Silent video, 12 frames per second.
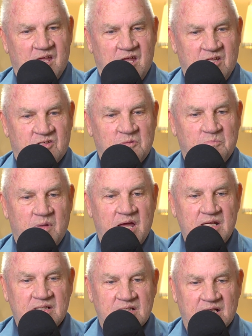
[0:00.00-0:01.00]
it's
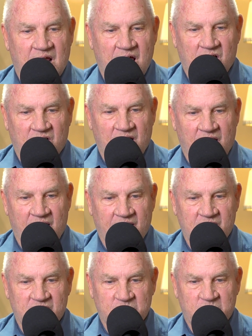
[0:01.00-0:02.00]
amazing how God
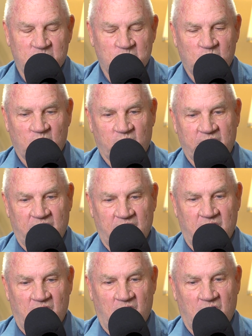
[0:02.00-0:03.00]
has been working
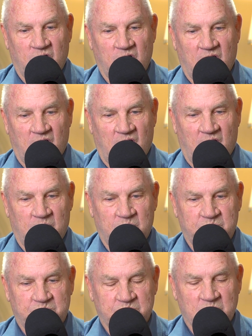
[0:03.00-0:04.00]
there.
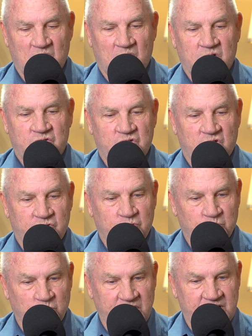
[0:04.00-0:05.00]
Um,
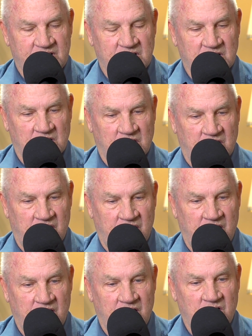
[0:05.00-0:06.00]
just
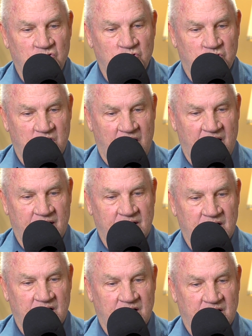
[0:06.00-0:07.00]
recently,
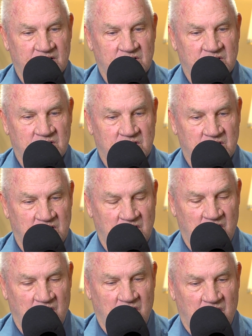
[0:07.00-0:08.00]
Uganda has
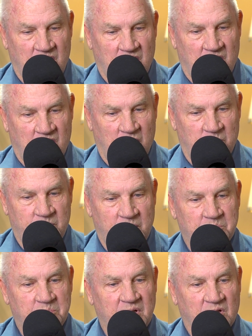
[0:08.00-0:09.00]
uh,
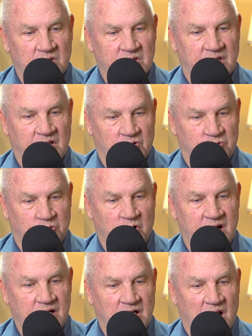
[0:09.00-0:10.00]
been building a
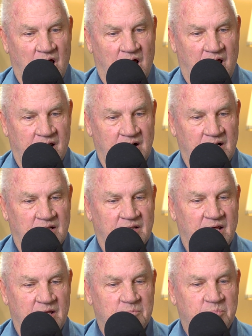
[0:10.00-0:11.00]
train line,
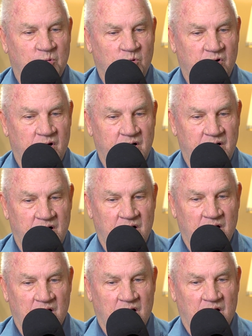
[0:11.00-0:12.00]
and they put
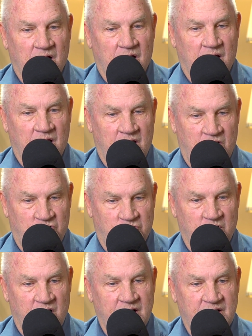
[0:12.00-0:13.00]
a
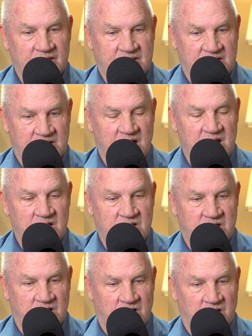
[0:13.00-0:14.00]
train
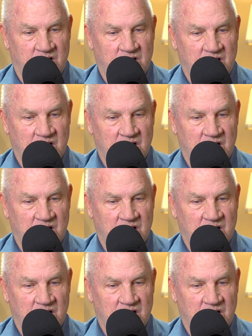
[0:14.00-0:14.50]
station